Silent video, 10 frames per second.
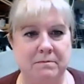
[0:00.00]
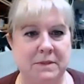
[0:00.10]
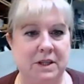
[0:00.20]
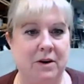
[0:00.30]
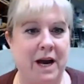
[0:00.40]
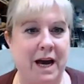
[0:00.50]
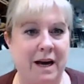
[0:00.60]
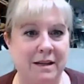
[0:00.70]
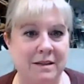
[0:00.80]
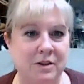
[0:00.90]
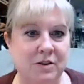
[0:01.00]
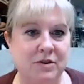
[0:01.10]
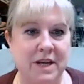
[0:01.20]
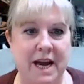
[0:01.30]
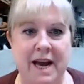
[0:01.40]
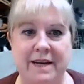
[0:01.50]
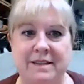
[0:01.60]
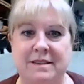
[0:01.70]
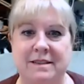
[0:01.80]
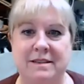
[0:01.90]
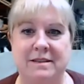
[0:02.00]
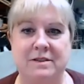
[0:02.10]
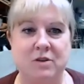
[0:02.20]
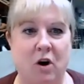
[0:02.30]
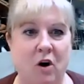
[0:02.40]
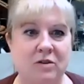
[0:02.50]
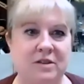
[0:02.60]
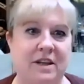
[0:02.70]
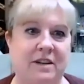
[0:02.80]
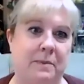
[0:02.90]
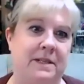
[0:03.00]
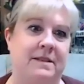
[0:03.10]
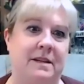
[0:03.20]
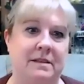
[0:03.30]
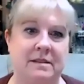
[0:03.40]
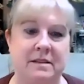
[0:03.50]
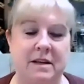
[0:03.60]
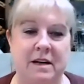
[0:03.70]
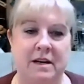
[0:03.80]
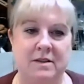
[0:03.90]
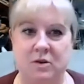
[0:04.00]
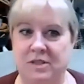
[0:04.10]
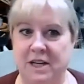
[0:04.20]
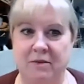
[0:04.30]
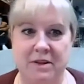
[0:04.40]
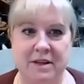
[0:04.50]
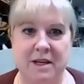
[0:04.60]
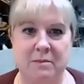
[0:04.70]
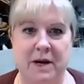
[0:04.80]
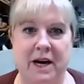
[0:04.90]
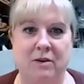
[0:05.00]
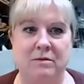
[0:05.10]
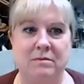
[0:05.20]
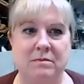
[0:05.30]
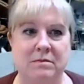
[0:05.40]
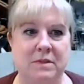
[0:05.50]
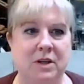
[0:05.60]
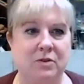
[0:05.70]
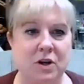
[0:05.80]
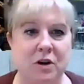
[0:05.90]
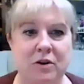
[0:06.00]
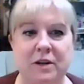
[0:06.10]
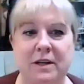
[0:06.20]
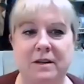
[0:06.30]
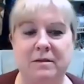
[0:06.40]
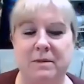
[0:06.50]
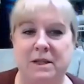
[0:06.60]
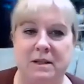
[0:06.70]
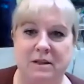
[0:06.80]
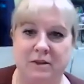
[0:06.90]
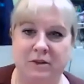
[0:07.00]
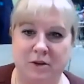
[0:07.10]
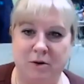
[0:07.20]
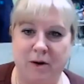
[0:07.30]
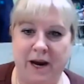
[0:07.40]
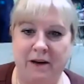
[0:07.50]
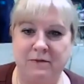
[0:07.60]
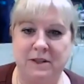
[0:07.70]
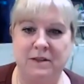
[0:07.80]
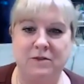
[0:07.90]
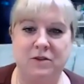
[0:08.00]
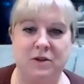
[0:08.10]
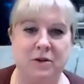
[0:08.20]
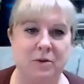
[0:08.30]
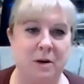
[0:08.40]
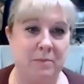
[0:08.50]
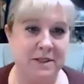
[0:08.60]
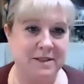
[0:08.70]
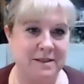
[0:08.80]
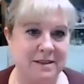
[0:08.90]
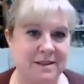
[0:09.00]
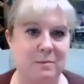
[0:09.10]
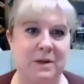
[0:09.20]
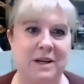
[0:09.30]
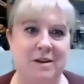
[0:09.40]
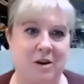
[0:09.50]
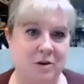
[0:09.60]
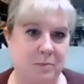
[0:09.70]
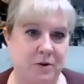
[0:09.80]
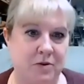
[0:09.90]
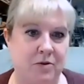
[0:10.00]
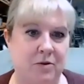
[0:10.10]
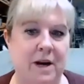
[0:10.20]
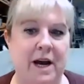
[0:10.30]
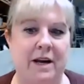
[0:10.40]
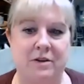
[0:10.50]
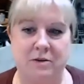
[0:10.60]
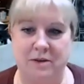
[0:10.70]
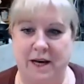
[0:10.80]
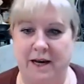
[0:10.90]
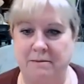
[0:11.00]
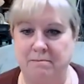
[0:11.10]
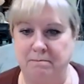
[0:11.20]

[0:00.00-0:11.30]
you know, how to do your taxes. It's all stuff business. So it's everything about, you know, turning your craft into a business, being an entrepreneur, how to do that.